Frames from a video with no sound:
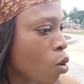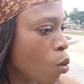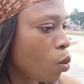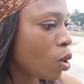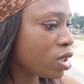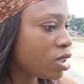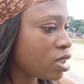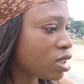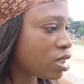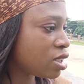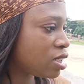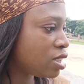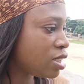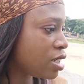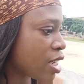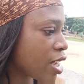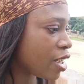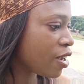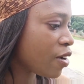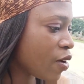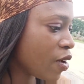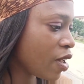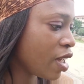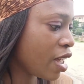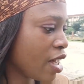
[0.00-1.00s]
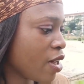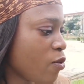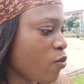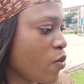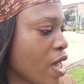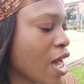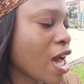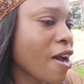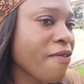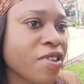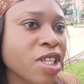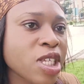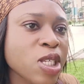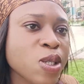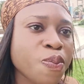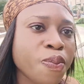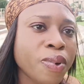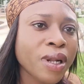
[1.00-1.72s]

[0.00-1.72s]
What is here? Okay, we have this